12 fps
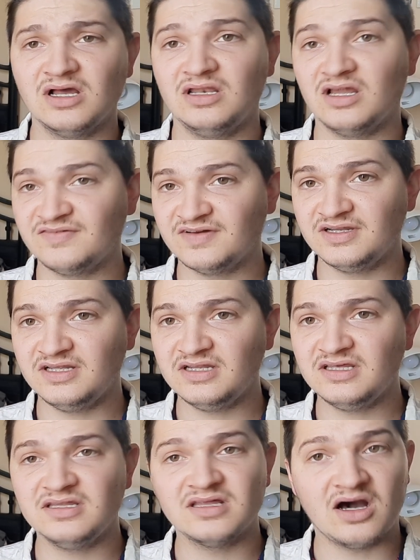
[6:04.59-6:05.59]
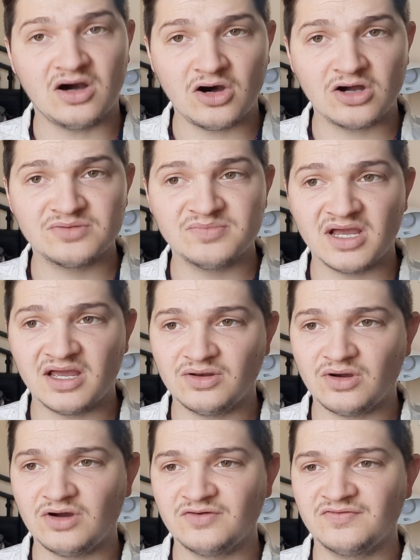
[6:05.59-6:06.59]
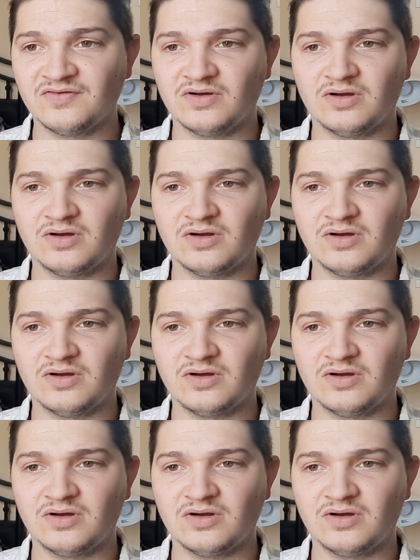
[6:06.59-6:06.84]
Lavanini, the hard man of